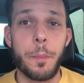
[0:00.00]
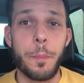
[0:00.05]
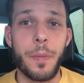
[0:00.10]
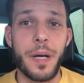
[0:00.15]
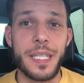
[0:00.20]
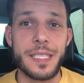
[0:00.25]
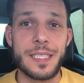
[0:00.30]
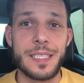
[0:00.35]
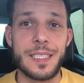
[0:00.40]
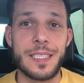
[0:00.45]

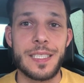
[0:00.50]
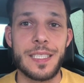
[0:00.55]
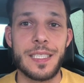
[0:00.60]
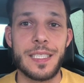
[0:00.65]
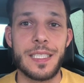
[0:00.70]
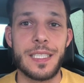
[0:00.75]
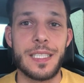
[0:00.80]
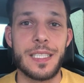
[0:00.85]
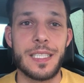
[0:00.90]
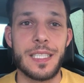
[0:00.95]
But
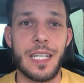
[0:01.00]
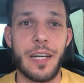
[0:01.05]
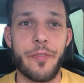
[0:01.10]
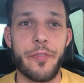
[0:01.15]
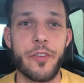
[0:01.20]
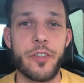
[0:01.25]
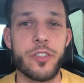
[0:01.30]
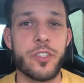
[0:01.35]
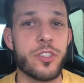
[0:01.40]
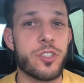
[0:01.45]
uh,
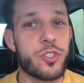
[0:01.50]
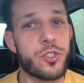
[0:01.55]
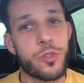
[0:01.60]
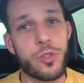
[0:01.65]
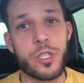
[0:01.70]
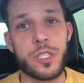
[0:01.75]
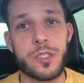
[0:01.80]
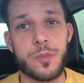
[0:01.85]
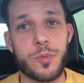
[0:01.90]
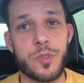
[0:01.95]
after this
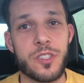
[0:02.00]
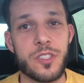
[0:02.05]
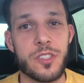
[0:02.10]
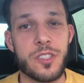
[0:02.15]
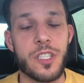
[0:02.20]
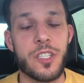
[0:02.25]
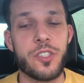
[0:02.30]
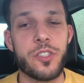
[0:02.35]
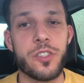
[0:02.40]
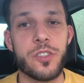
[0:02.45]
short
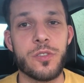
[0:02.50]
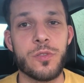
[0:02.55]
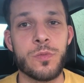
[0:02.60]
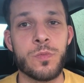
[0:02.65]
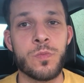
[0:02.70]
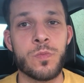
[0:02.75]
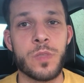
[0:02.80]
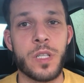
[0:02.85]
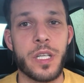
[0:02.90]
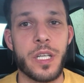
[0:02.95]

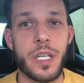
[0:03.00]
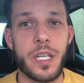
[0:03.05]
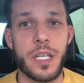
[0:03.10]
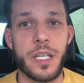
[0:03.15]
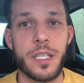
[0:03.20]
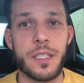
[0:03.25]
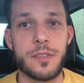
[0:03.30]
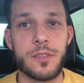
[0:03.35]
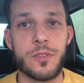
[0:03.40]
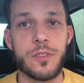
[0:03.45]
presentation,
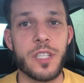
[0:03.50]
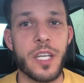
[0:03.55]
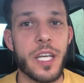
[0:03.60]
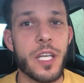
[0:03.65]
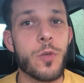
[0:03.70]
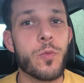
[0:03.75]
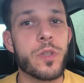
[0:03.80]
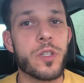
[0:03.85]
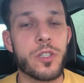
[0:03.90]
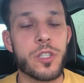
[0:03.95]
uh,
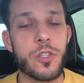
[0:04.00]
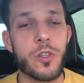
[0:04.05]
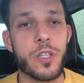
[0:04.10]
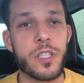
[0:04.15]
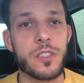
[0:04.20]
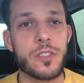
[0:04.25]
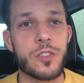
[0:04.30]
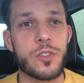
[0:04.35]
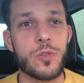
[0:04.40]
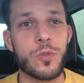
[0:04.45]
today we are
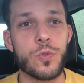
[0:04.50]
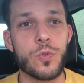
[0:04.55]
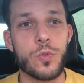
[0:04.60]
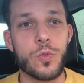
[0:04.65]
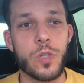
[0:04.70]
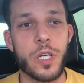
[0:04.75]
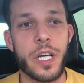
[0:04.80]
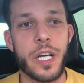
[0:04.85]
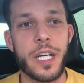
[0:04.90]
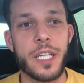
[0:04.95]
going
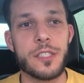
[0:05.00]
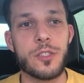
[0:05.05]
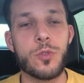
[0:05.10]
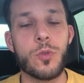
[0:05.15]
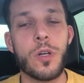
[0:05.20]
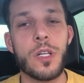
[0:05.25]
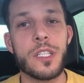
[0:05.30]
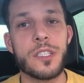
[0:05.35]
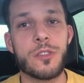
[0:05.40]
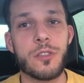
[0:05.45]
to uh,
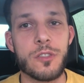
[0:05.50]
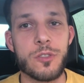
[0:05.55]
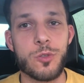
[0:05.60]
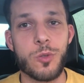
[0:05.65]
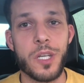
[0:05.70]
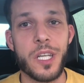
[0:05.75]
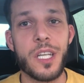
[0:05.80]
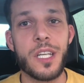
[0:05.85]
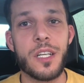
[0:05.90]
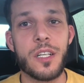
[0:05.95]
do a little
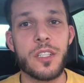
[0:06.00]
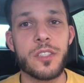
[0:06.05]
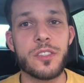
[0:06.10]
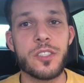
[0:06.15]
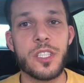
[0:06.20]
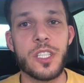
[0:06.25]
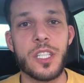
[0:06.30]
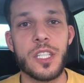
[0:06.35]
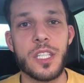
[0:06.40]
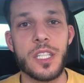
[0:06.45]
trick
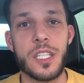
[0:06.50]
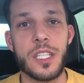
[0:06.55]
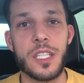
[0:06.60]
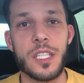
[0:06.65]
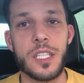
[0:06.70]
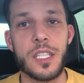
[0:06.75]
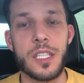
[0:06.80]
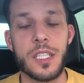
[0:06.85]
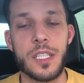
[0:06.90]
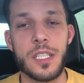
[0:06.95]
on
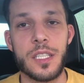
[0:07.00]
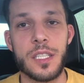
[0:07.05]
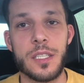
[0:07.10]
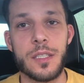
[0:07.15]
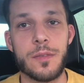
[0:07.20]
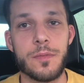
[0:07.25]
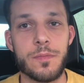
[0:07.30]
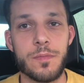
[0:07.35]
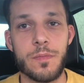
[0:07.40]
the